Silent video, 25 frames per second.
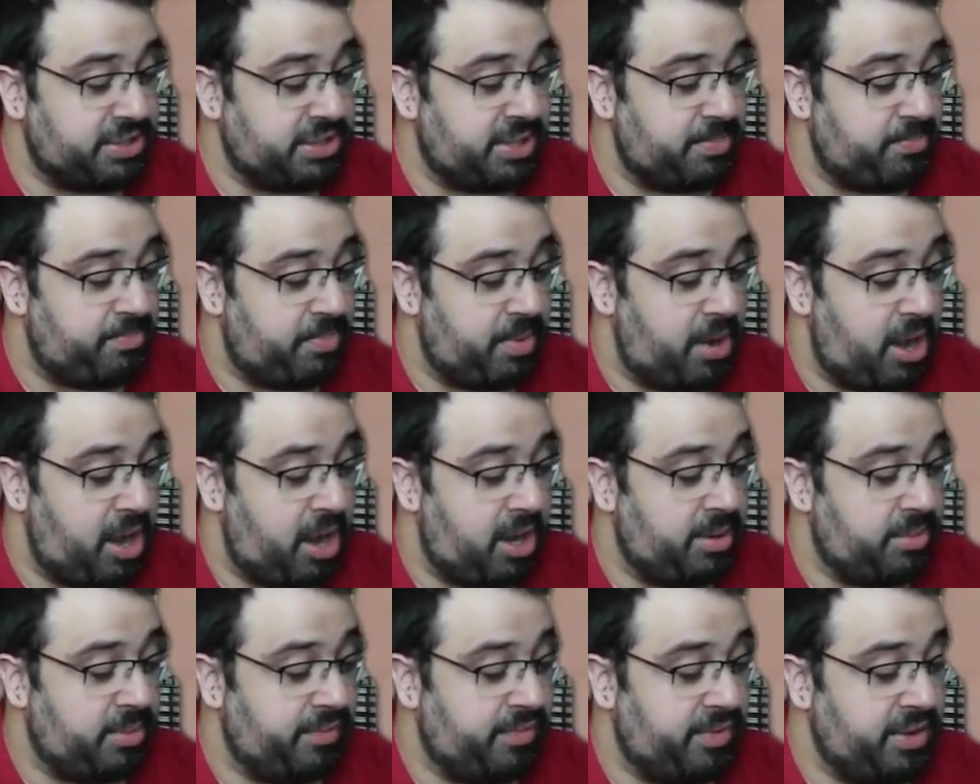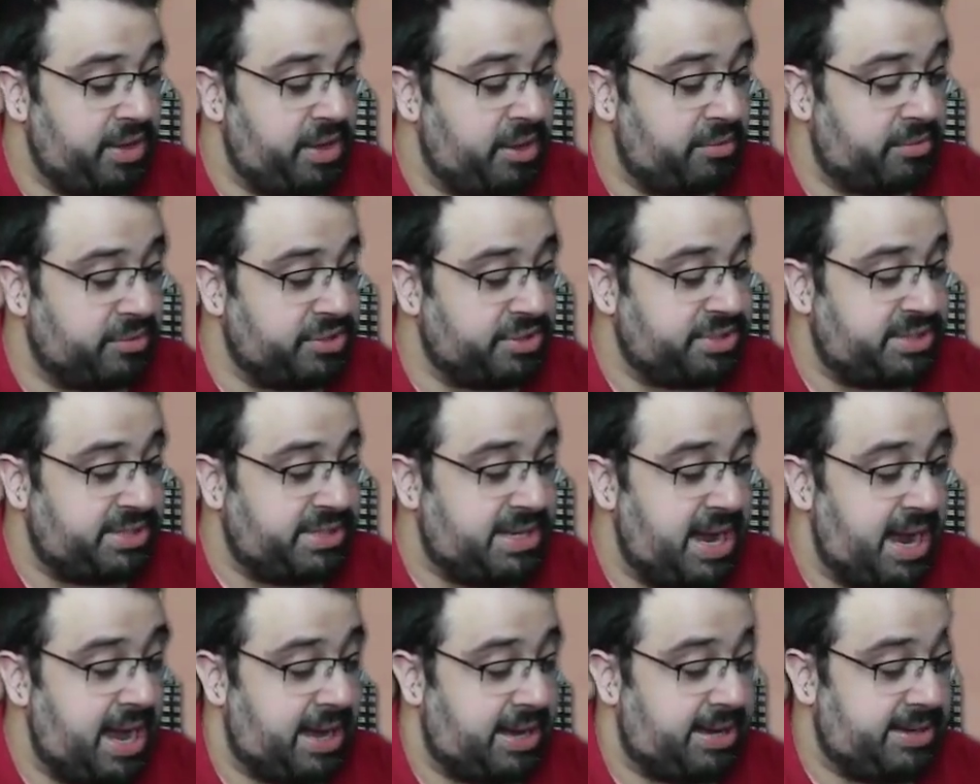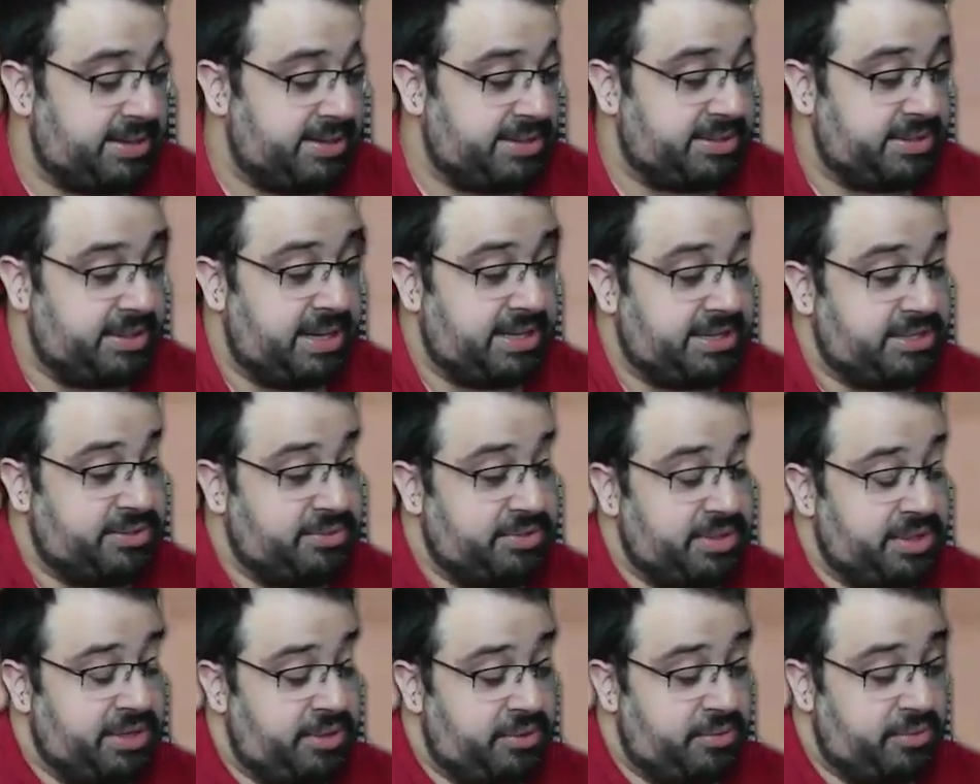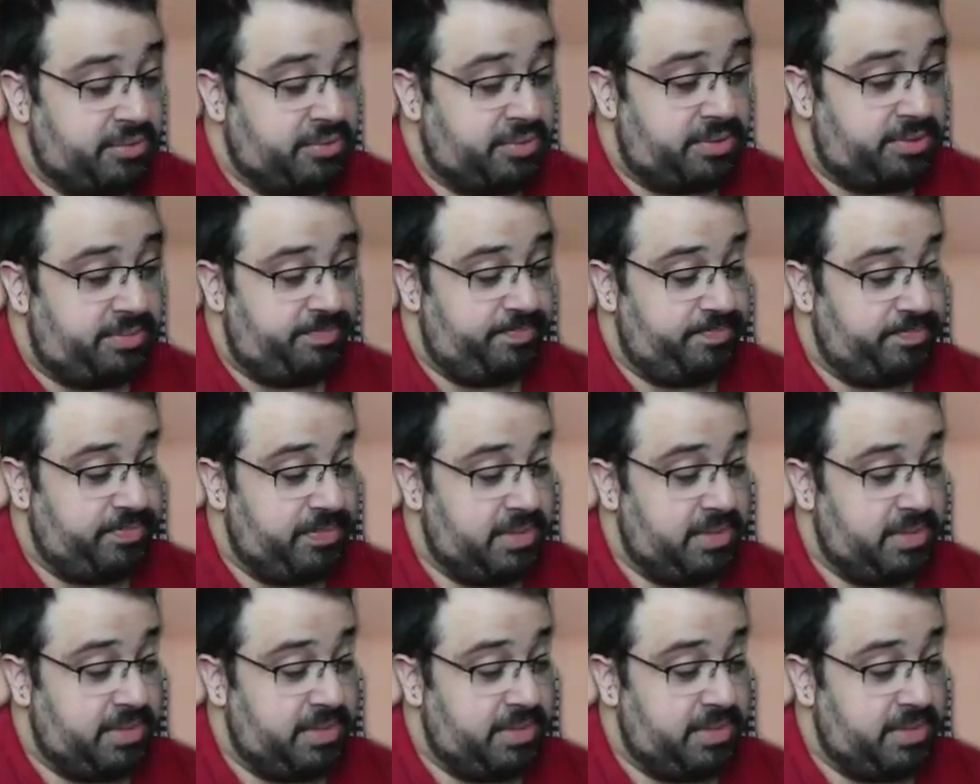the bottom of the owner's deck. So that's really cool.